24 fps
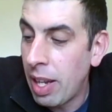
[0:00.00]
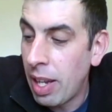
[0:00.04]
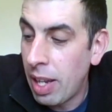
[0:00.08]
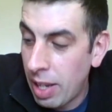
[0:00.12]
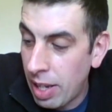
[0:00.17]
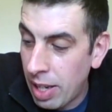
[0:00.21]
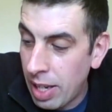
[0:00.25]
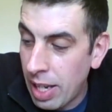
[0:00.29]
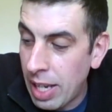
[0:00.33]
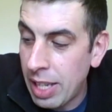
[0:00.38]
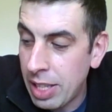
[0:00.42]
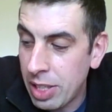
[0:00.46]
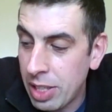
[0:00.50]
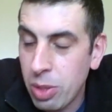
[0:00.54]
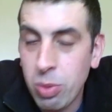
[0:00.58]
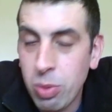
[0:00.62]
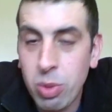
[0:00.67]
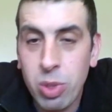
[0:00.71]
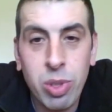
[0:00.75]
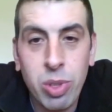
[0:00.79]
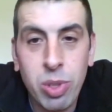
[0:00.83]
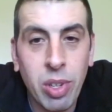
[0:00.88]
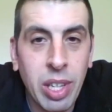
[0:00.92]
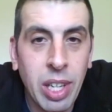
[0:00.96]
let's all
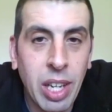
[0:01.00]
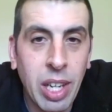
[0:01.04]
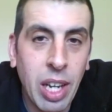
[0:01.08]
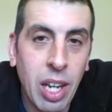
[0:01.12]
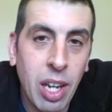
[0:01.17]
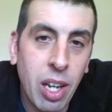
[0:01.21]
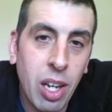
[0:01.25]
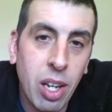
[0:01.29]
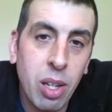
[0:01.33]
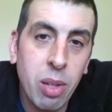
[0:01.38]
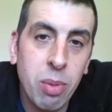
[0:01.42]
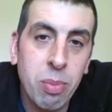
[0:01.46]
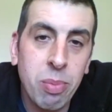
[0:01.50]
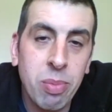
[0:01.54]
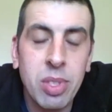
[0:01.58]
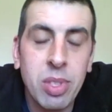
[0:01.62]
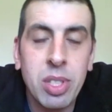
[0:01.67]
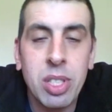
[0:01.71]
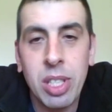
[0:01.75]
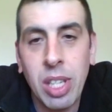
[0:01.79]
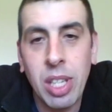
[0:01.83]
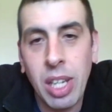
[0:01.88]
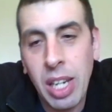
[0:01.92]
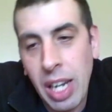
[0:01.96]
try and get home,
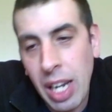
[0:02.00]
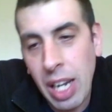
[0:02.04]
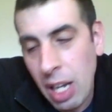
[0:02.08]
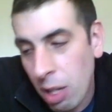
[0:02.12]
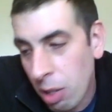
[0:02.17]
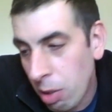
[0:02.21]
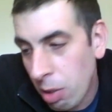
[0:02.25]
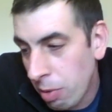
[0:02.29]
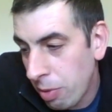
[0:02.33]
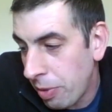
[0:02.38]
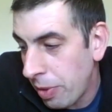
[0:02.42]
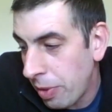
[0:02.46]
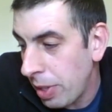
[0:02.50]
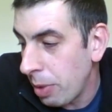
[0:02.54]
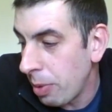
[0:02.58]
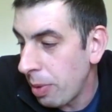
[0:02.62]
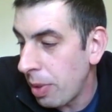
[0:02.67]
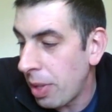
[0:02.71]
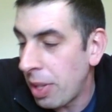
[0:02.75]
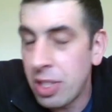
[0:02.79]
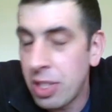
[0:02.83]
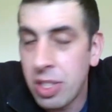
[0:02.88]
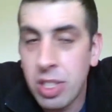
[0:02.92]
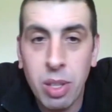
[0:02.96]
stay healthy, all
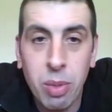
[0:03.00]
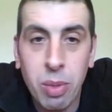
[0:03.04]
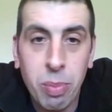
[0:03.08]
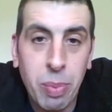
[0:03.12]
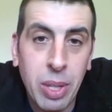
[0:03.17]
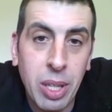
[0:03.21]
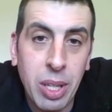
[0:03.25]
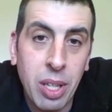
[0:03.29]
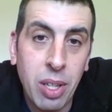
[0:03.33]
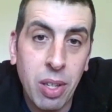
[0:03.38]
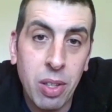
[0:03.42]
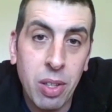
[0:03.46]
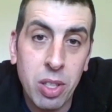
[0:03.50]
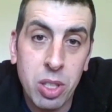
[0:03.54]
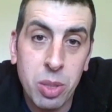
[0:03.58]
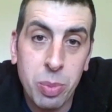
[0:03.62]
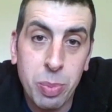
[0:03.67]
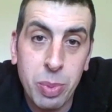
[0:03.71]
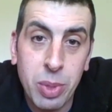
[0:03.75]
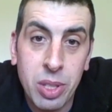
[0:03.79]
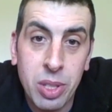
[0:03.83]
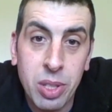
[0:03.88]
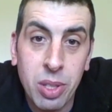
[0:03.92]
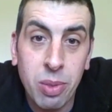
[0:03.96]
those that have been in
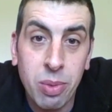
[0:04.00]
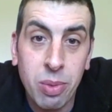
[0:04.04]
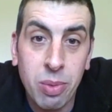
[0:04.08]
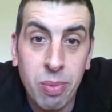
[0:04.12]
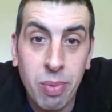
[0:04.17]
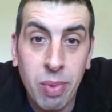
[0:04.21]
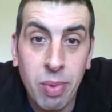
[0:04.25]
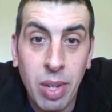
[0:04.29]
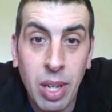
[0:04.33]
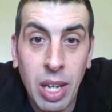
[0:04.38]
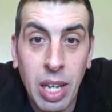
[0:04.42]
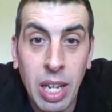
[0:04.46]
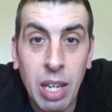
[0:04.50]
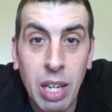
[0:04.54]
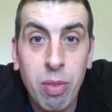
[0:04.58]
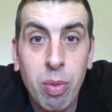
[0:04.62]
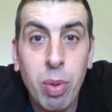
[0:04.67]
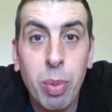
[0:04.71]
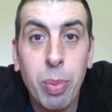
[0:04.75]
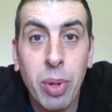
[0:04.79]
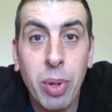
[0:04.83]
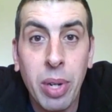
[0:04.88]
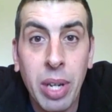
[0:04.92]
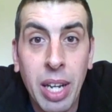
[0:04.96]
hospital and
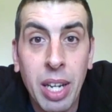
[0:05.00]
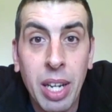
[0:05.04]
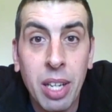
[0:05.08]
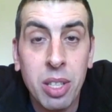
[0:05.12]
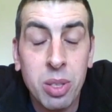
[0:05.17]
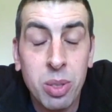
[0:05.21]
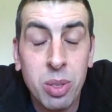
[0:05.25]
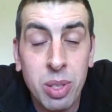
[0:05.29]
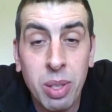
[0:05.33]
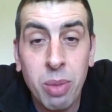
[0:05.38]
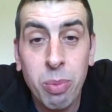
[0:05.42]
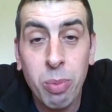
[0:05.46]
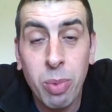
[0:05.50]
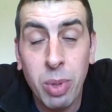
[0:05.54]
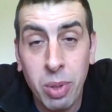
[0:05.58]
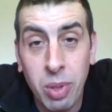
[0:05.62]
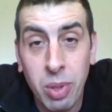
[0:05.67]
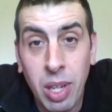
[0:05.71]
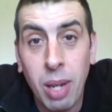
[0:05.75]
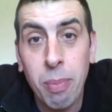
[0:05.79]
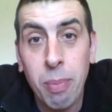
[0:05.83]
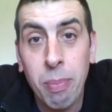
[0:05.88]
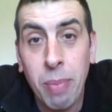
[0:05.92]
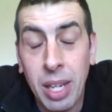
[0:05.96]
everybody else. It will
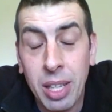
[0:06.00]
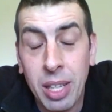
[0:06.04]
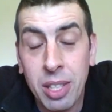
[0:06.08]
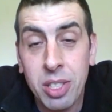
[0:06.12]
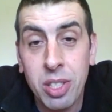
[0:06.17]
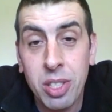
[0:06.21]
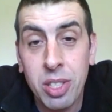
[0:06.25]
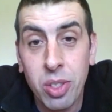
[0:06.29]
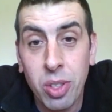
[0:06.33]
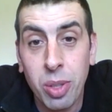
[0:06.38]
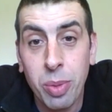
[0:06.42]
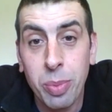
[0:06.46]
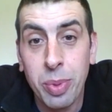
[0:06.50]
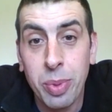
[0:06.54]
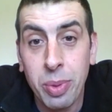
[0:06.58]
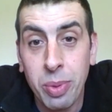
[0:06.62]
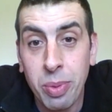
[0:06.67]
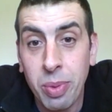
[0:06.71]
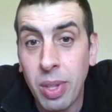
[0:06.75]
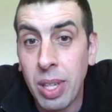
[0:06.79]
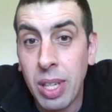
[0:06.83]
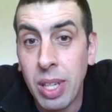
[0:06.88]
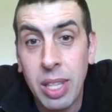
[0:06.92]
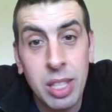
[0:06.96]
come back to normal.
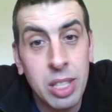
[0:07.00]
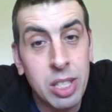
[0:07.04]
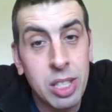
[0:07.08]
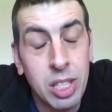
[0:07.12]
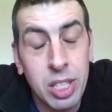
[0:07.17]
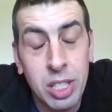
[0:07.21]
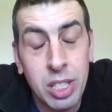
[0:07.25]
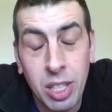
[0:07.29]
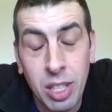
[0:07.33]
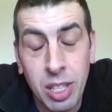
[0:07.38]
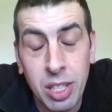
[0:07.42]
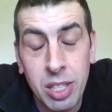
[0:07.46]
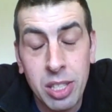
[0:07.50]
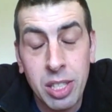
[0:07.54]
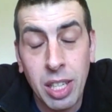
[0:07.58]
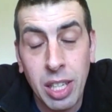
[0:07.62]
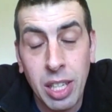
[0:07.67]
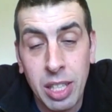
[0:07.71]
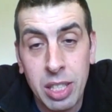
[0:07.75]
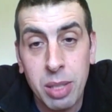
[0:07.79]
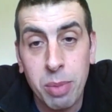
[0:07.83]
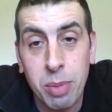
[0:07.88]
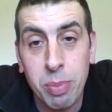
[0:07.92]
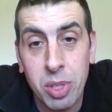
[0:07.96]
It's just going to take
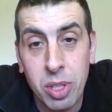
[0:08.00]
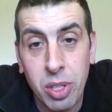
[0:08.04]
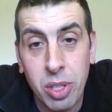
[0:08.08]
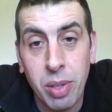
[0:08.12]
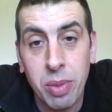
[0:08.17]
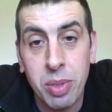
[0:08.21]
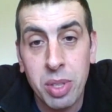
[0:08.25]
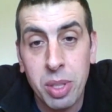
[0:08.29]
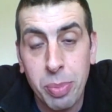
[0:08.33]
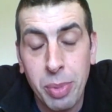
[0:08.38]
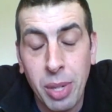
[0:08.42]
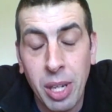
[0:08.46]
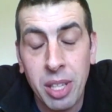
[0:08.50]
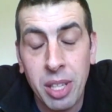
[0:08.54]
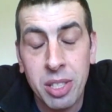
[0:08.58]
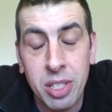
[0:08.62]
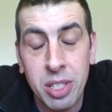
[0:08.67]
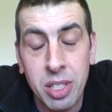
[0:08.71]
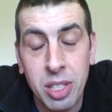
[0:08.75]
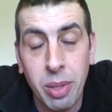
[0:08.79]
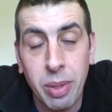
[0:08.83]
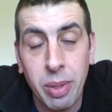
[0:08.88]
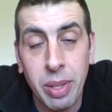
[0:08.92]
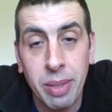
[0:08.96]
some time to be able to
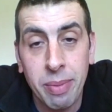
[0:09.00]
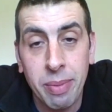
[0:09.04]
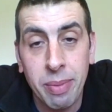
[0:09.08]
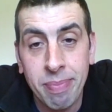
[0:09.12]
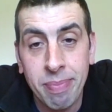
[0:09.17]
do it.